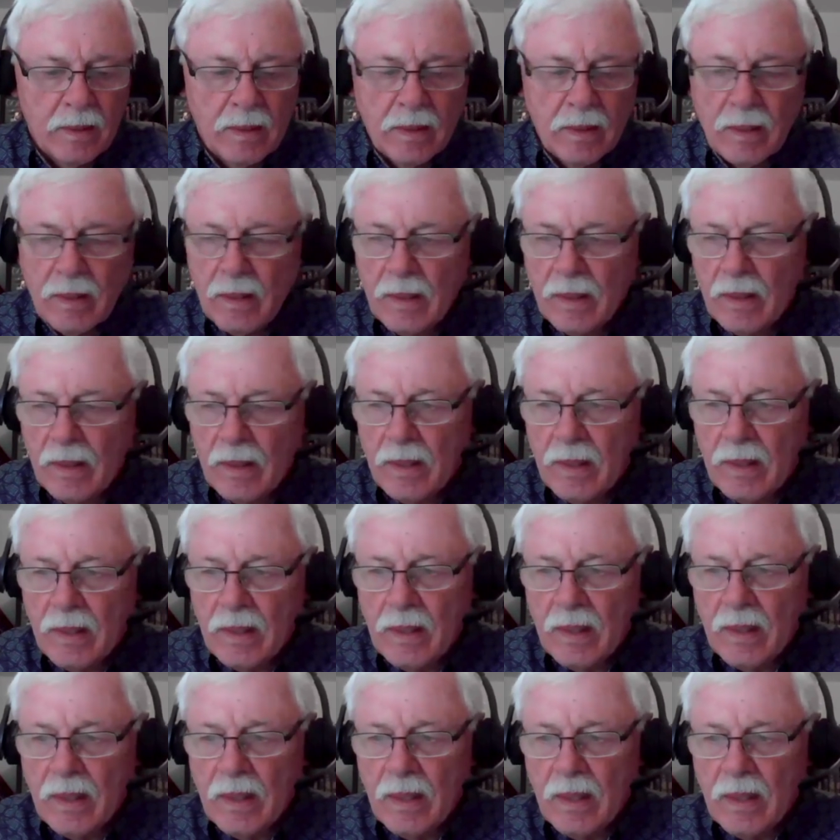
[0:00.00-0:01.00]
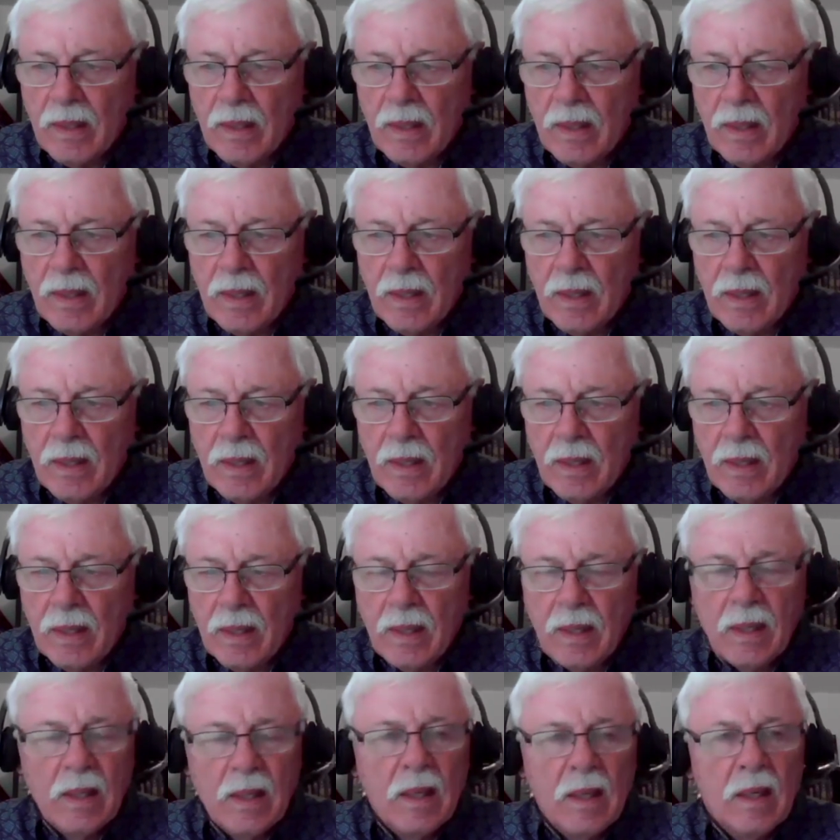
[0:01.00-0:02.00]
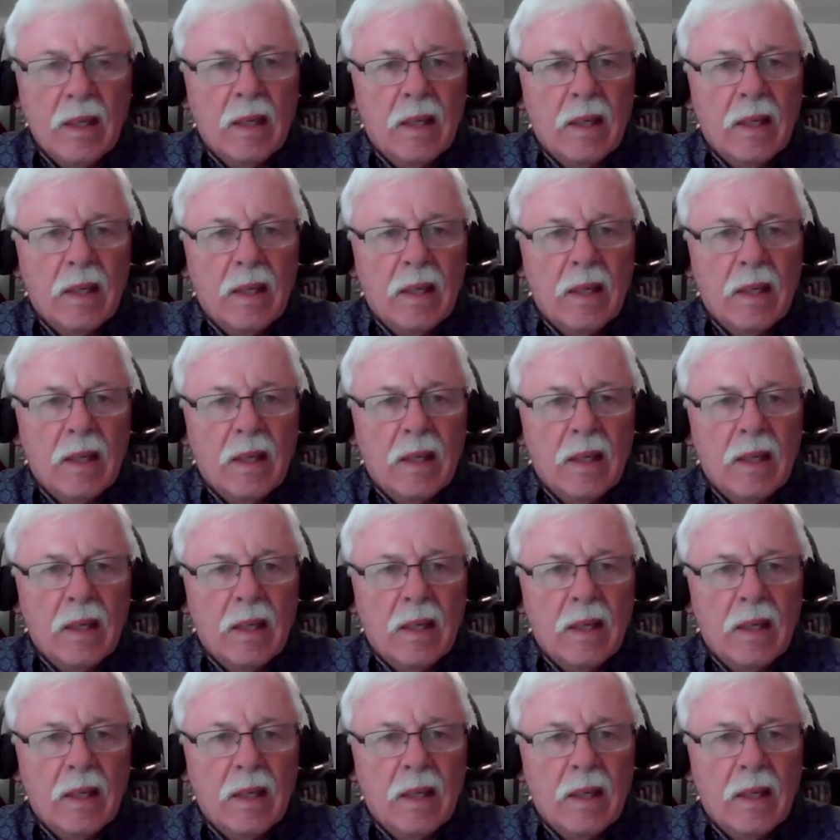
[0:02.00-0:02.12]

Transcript: (silence)